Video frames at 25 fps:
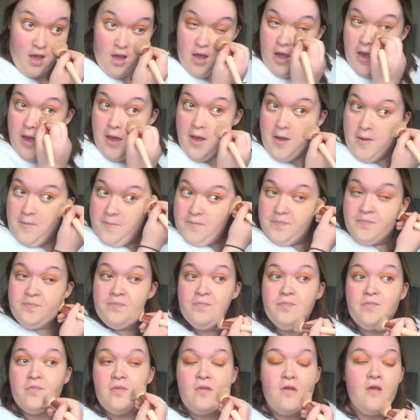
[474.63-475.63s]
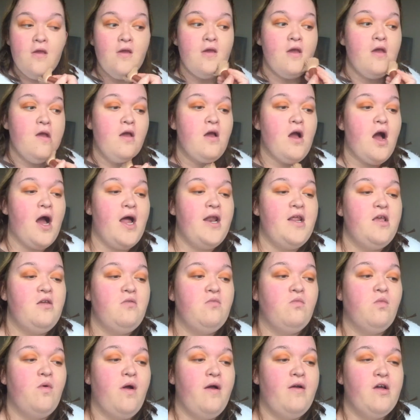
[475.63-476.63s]
I
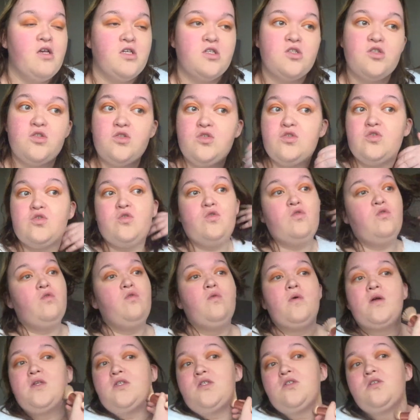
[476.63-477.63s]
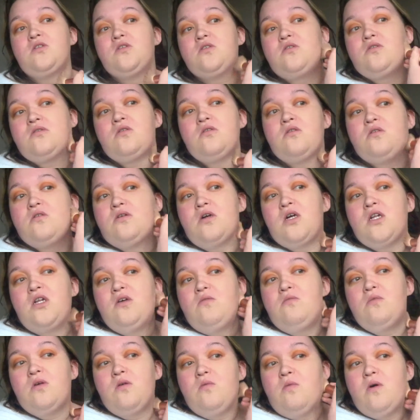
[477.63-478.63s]
didn't go to school. I
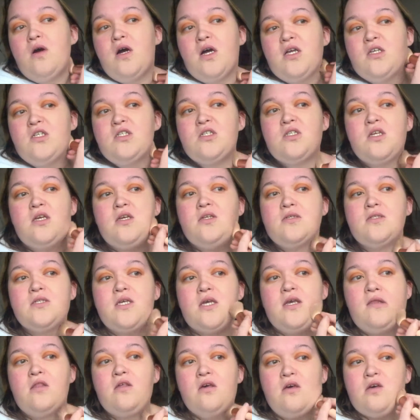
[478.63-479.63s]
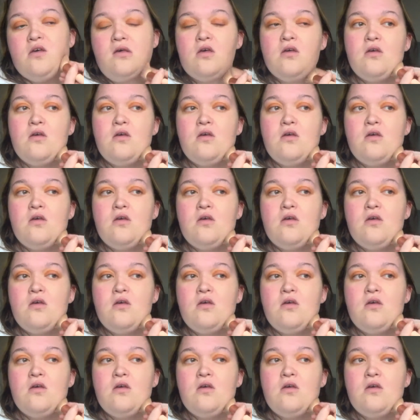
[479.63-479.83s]
don't know why. I just didn't see the